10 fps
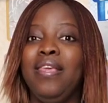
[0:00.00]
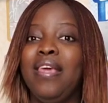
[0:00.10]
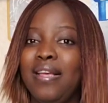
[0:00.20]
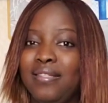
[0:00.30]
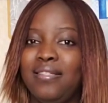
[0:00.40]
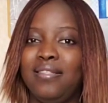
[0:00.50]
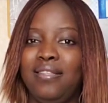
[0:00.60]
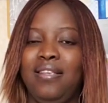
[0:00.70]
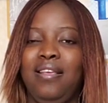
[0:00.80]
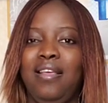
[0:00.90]
Yes,
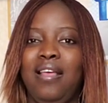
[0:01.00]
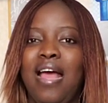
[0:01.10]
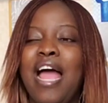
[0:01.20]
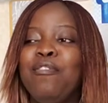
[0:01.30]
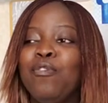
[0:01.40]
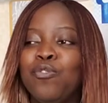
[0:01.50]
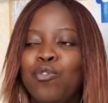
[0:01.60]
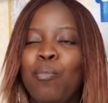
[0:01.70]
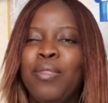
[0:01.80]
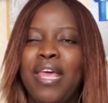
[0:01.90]
I know
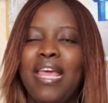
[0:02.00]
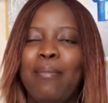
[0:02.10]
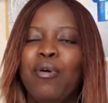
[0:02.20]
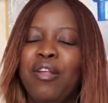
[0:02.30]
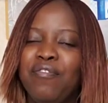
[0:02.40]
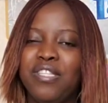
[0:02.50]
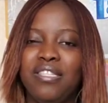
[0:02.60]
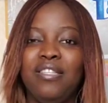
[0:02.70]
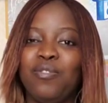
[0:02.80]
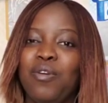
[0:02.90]
someday I'm going to
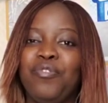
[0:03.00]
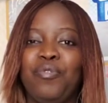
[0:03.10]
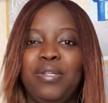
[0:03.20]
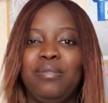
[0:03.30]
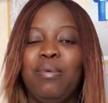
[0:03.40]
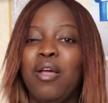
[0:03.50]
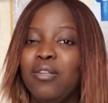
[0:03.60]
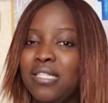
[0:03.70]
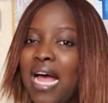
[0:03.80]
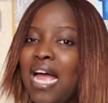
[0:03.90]
visit these countries
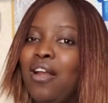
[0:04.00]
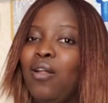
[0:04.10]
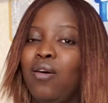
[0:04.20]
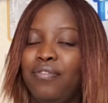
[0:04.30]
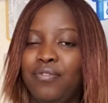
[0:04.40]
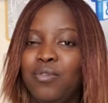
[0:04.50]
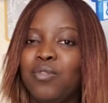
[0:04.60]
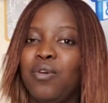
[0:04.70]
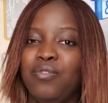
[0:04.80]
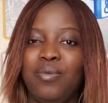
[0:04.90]
because I love
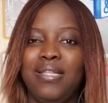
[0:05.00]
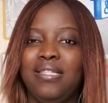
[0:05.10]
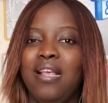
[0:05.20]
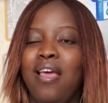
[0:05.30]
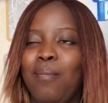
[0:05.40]
those countries,